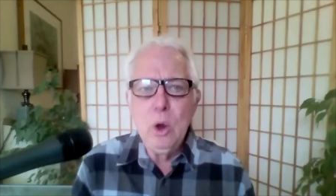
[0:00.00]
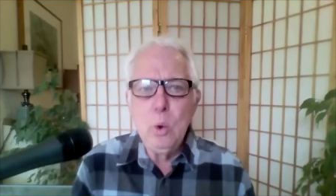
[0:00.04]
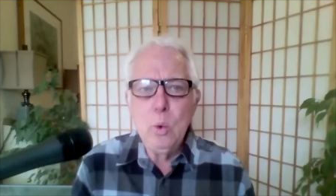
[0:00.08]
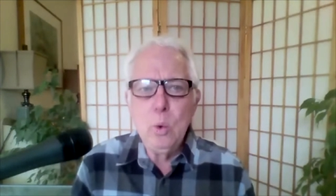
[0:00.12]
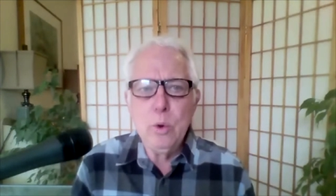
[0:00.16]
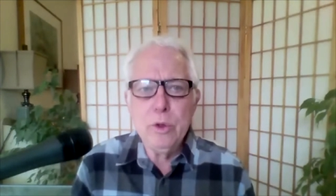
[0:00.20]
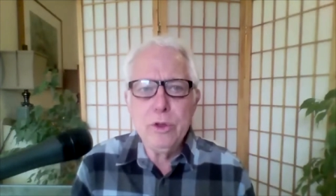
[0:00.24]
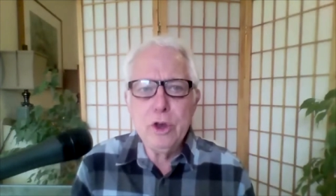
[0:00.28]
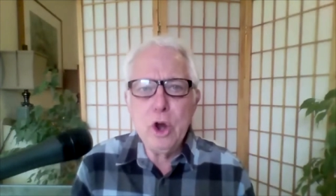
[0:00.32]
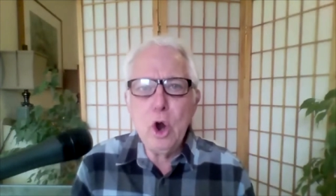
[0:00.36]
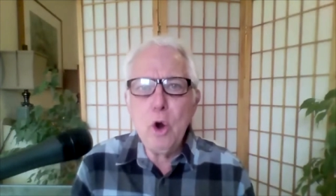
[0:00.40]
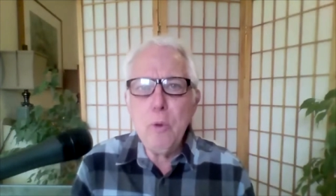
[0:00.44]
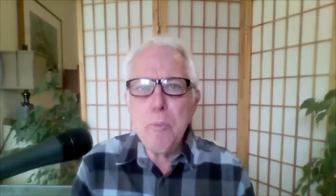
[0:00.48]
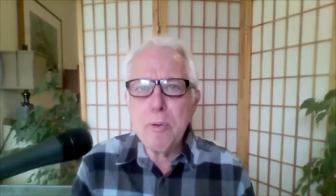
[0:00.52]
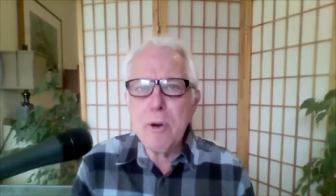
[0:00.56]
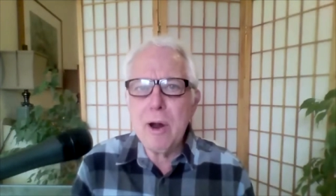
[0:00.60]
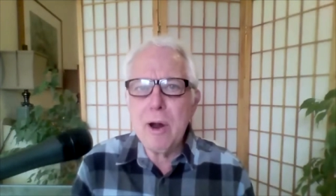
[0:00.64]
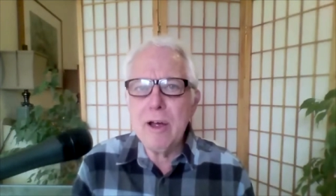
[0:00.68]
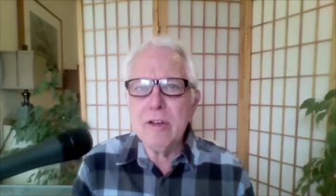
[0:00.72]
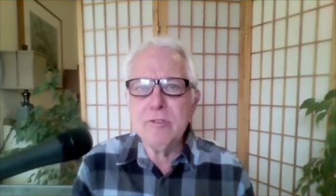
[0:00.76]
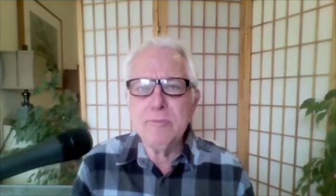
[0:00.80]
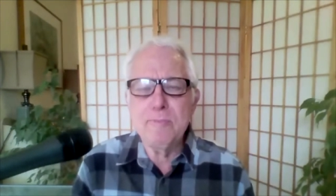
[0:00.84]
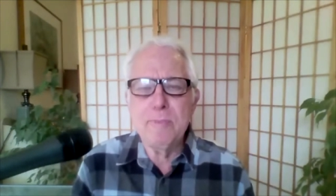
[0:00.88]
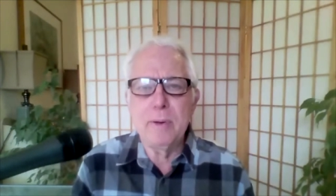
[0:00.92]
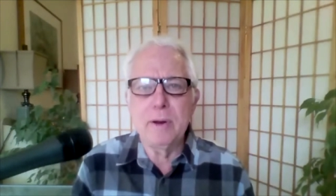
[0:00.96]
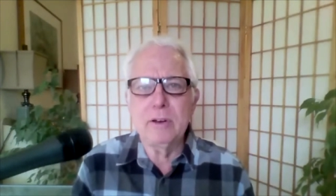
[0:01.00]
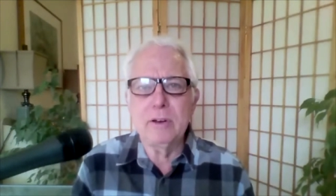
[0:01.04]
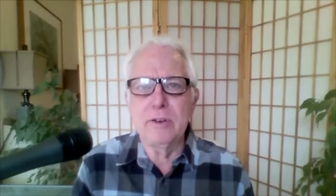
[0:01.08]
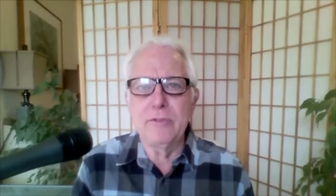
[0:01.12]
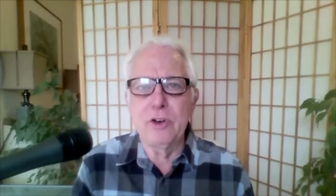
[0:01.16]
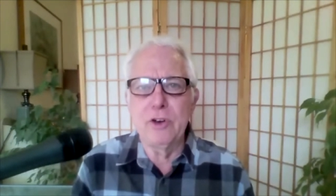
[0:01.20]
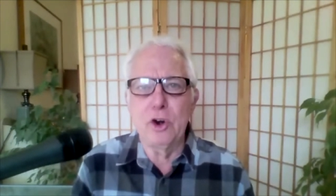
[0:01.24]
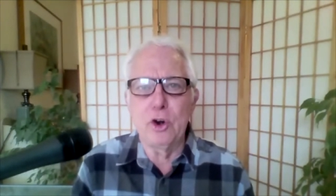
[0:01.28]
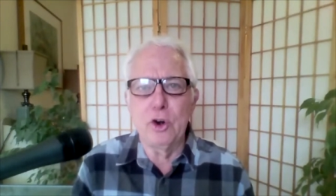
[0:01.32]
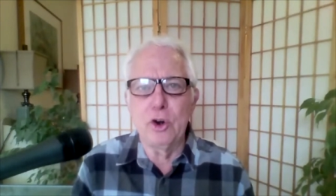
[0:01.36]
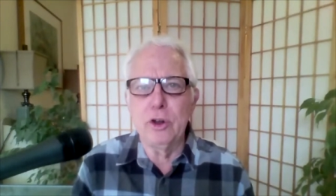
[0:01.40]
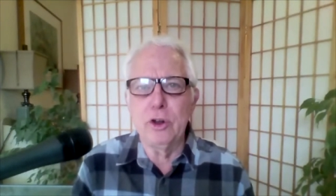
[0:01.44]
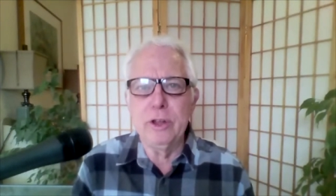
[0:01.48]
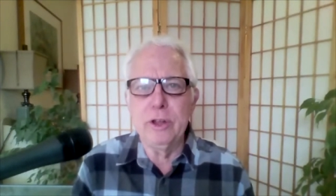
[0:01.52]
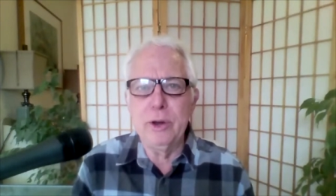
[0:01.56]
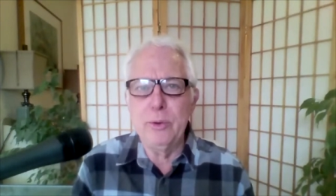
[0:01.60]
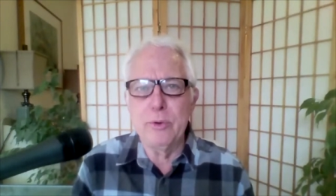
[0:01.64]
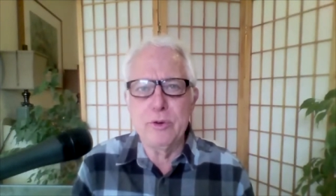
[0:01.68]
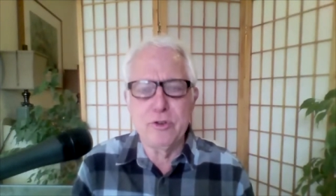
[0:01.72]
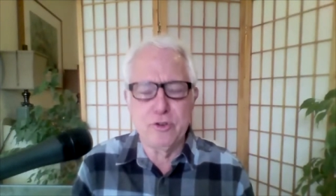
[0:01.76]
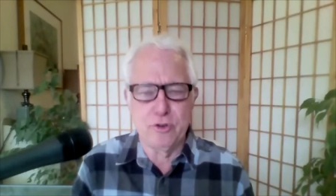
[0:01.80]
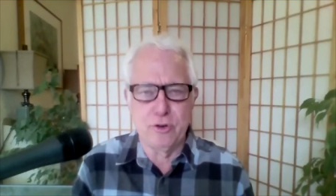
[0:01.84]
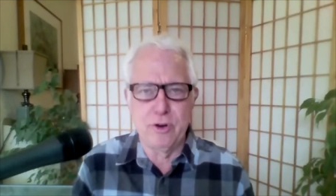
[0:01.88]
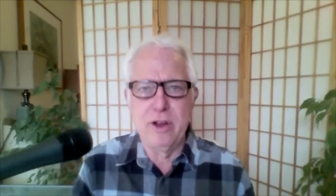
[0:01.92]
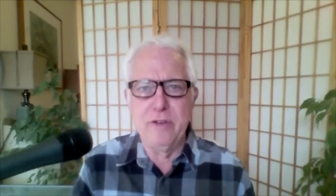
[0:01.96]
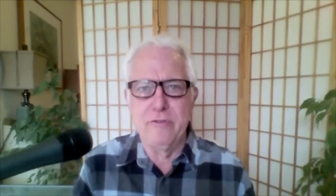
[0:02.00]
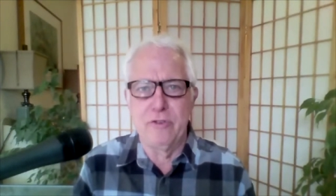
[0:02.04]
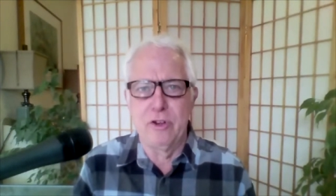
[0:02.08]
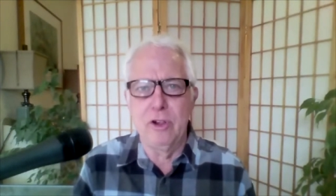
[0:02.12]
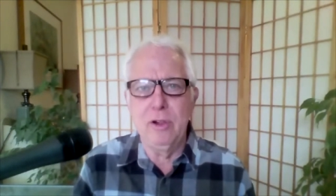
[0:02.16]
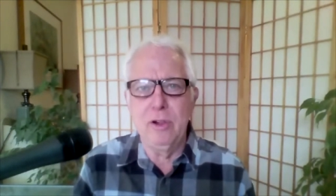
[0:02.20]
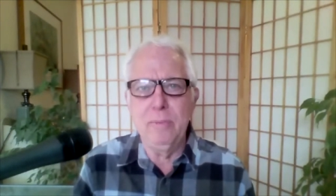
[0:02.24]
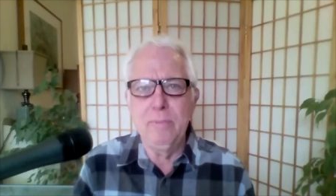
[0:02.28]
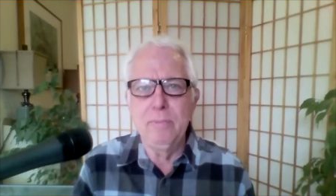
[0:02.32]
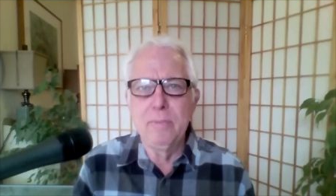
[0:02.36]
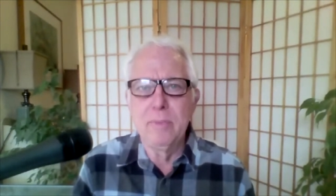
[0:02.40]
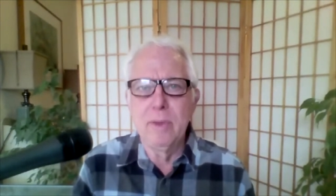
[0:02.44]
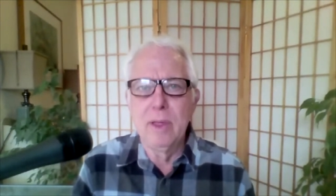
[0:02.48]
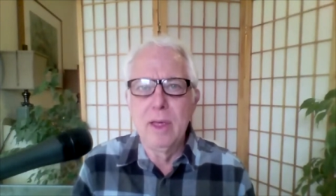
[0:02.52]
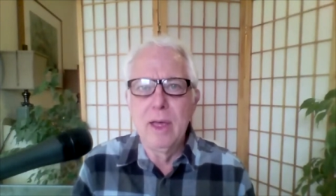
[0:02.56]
with no prospect of an early retrieval.